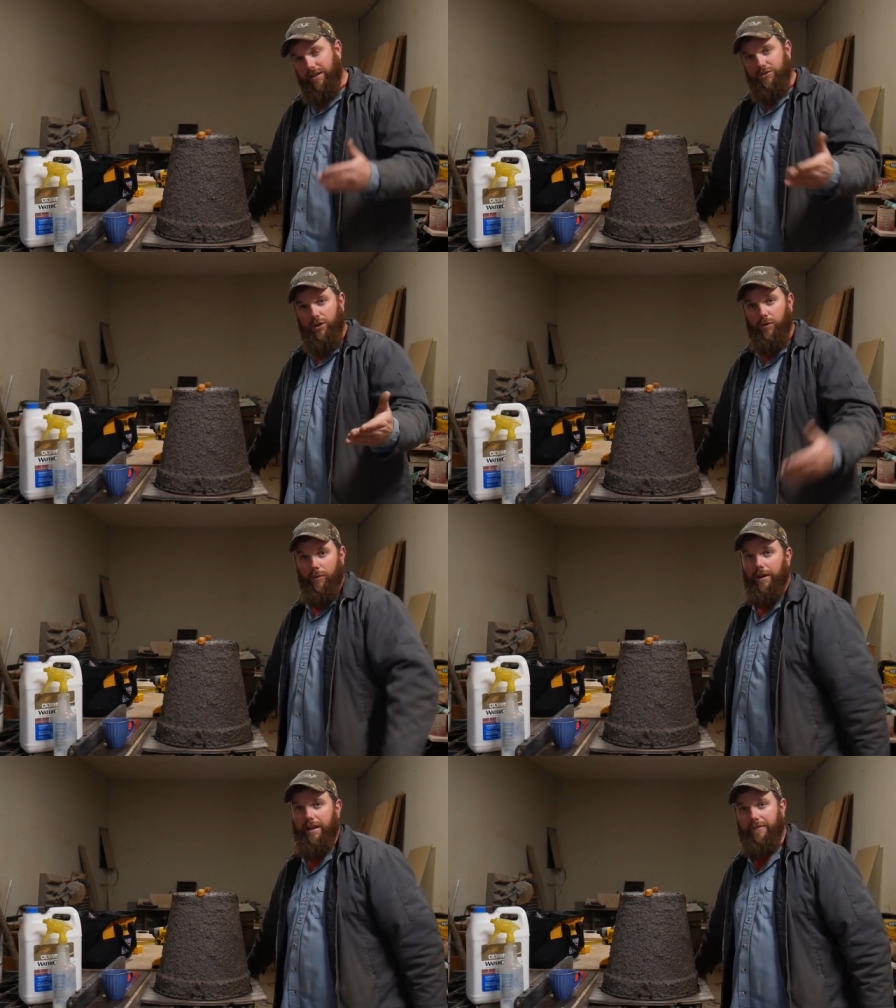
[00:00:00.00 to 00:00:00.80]

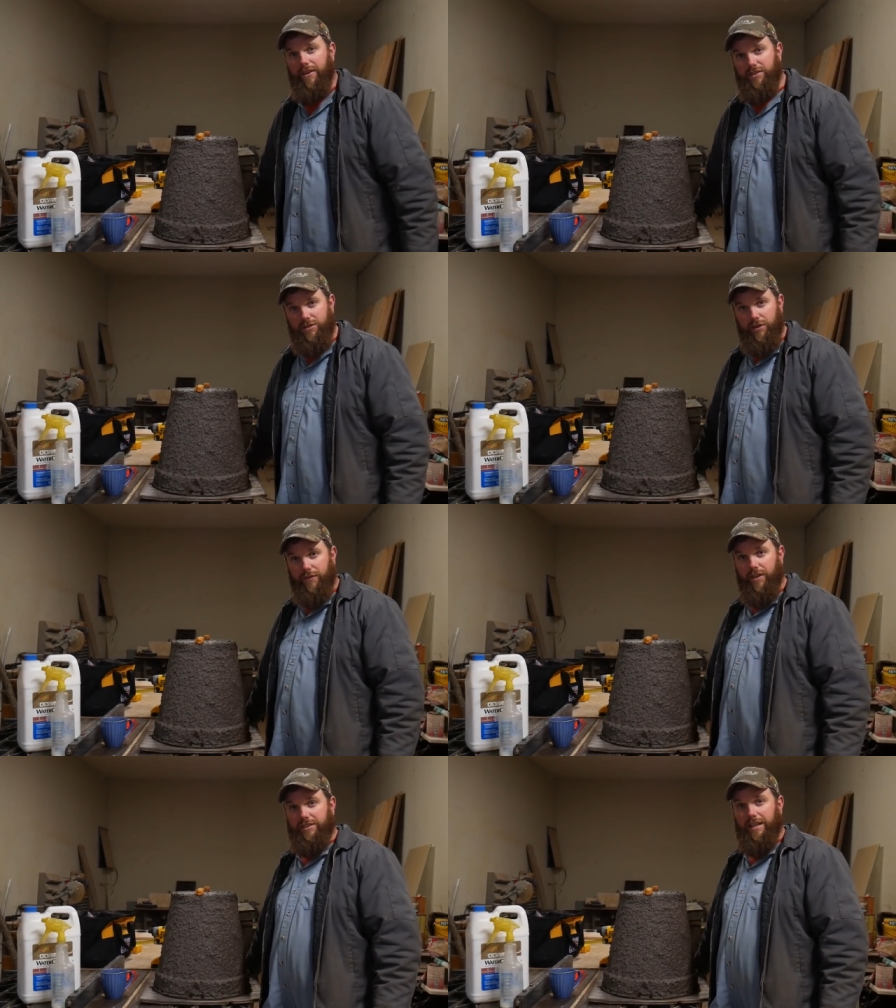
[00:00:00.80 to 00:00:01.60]
So if this is your
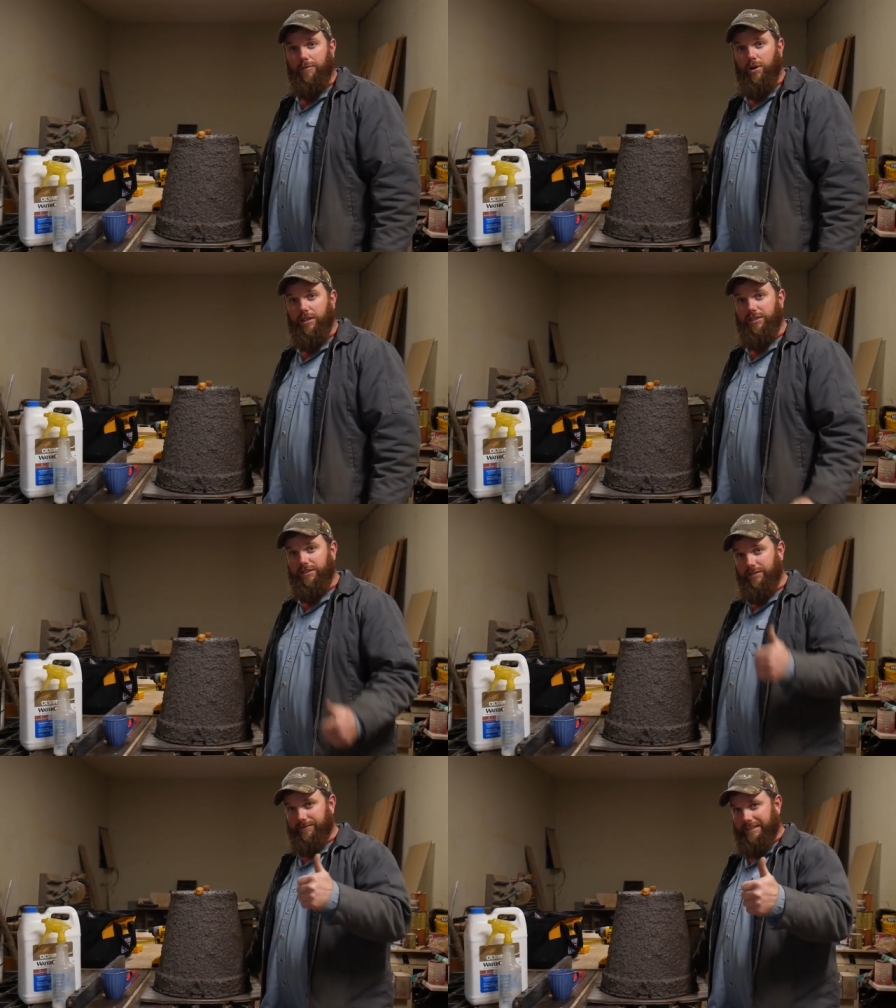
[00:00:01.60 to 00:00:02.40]
first time watching,